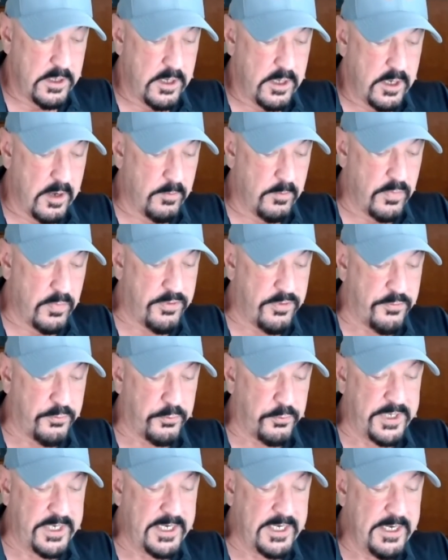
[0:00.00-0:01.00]
Number
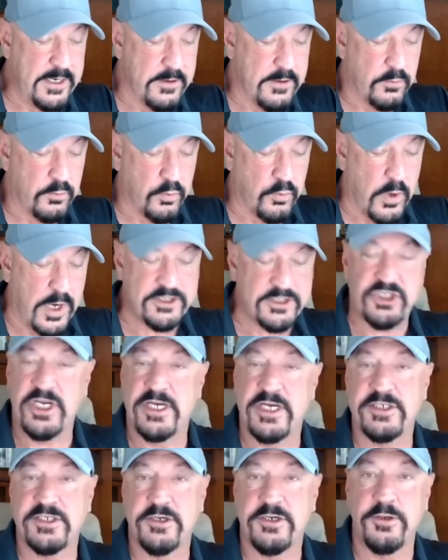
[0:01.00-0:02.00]
three,
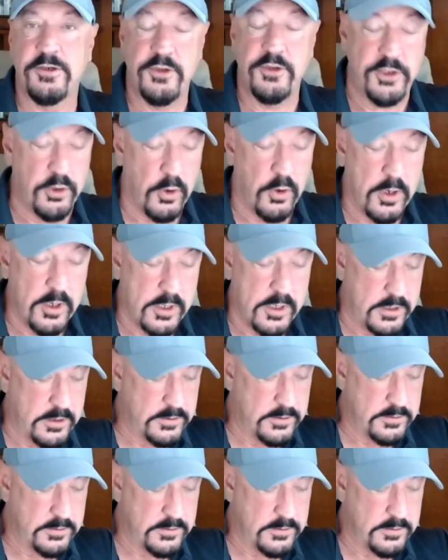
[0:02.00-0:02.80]
Rochester, New York.